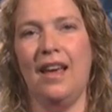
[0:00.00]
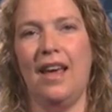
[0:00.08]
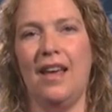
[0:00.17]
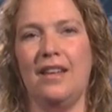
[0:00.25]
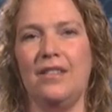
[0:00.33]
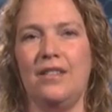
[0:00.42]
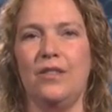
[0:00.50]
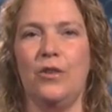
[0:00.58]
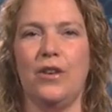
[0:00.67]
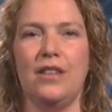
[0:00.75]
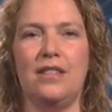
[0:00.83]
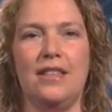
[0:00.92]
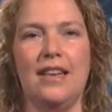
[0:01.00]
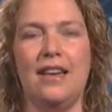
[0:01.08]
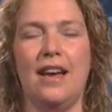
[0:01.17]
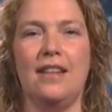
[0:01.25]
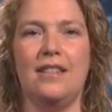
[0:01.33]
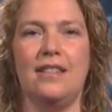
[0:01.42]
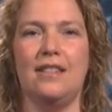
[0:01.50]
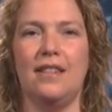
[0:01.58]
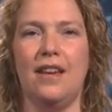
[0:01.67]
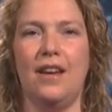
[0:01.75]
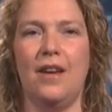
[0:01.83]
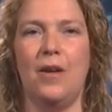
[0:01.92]
And you can see that
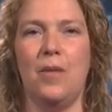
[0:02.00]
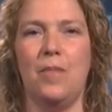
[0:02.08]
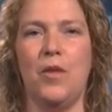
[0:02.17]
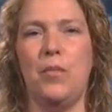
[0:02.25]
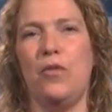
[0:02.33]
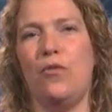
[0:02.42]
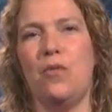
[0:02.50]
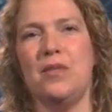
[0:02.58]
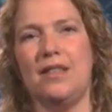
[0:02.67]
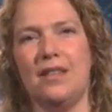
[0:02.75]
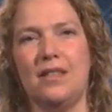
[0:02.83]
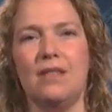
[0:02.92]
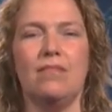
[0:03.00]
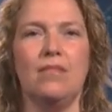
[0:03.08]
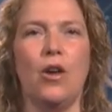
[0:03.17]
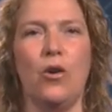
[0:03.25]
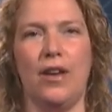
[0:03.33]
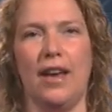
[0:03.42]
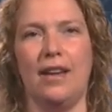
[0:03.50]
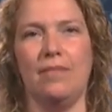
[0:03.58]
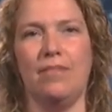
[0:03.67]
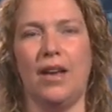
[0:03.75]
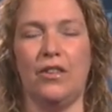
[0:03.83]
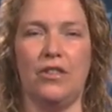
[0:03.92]
um, the performance is okay,
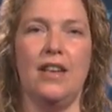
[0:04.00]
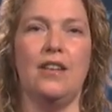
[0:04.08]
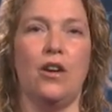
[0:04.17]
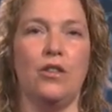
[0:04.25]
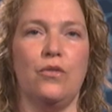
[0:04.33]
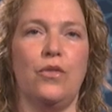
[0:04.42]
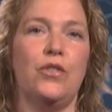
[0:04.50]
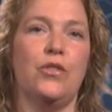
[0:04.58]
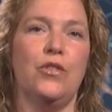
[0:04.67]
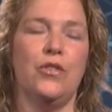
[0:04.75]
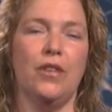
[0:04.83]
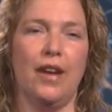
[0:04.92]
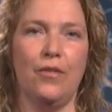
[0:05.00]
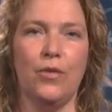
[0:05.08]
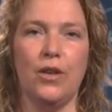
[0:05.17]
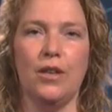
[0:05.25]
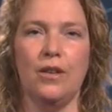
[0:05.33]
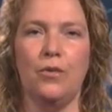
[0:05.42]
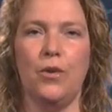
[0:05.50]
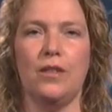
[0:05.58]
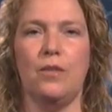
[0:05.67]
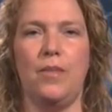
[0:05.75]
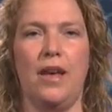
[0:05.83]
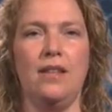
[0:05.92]
actually an artificial neural network worked
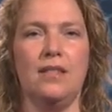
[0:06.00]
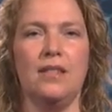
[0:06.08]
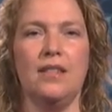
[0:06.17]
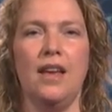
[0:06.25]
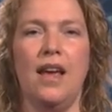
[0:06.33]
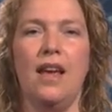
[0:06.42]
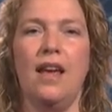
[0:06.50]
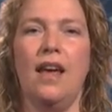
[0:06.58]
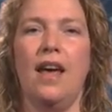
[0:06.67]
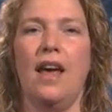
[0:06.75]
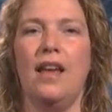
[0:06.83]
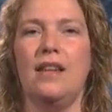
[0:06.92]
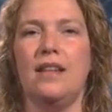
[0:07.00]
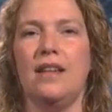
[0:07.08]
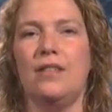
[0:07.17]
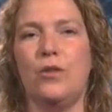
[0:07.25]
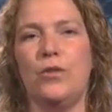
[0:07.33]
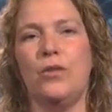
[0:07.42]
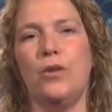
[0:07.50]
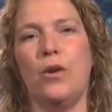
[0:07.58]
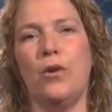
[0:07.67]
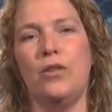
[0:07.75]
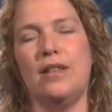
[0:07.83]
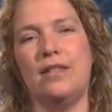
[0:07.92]
the best. And it's good to
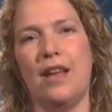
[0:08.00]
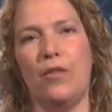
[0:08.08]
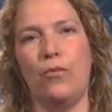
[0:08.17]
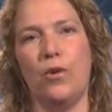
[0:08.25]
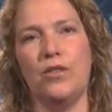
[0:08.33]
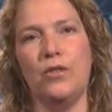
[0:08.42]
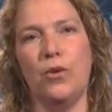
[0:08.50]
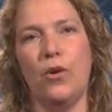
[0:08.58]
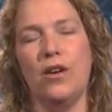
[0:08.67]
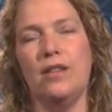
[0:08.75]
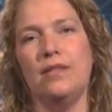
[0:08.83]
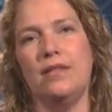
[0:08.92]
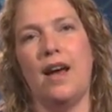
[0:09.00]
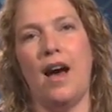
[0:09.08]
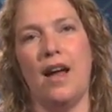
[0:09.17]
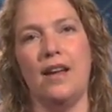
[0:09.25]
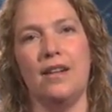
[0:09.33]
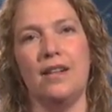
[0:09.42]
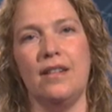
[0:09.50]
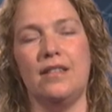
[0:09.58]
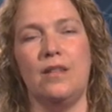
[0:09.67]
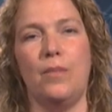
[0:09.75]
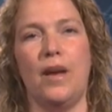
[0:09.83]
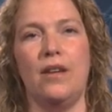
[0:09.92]
know that an F1 score, the higher is
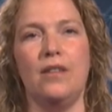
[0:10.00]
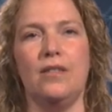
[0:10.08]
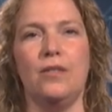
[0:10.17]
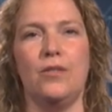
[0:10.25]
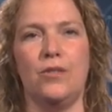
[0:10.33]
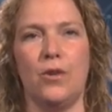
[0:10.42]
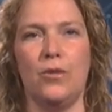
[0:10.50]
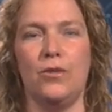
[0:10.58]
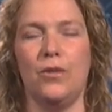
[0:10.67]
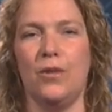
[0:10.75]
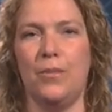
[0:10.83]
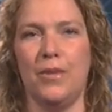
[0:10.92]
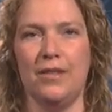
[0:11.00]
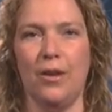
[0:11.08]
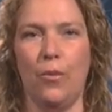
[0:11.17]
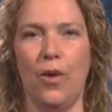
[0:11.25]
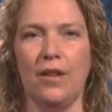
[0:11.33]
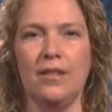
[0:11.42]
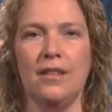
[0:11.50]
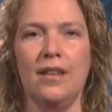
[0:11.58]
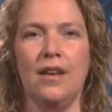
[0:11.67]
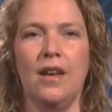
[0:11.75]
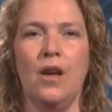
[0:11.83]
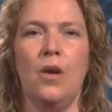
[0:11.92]
the better, so up until one.
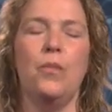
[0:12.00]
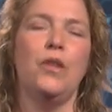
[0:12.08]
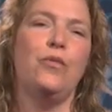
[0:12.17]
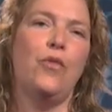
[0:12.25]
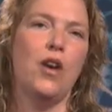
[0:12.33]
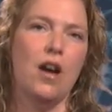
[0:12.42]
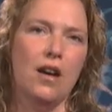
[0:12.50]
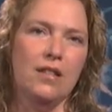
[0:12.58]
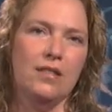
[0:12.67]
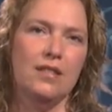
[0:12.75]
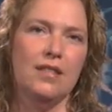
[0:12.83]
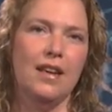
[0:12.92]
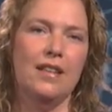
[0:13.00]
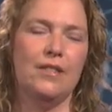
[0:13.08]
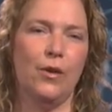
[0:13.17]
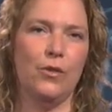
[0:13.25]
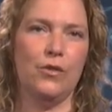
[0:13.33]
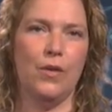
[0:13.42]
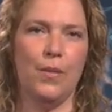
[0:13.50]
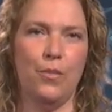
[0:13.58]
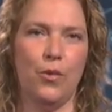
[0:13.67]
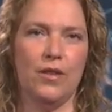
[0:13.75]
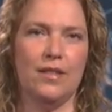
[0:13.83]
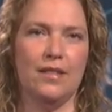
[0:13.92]
But for us, it's also
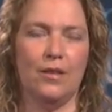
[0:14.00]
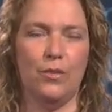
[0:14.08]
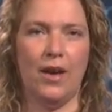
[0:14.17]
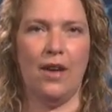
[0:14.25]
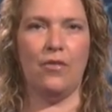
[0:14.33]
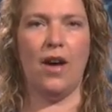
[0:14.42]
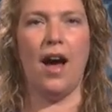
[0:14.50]
important that we have a